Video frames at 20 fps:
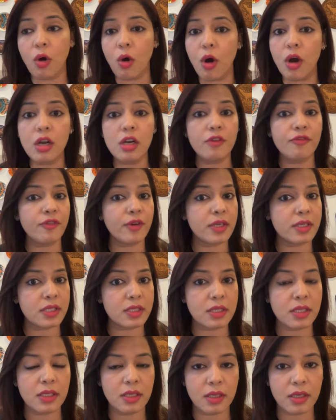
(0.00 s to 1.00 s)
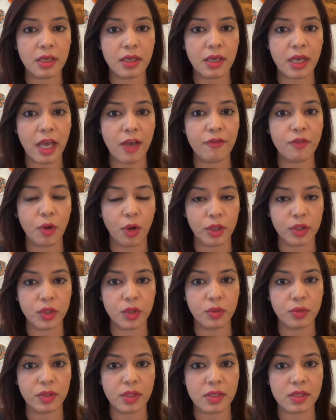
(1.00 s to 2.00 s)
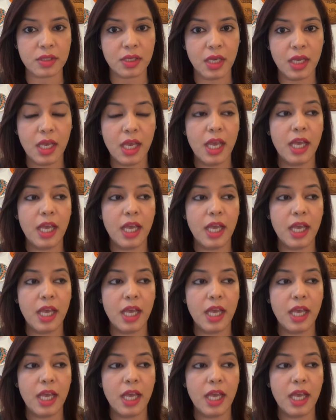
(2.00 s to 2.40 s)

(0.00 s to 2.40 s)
All of us have gone through this.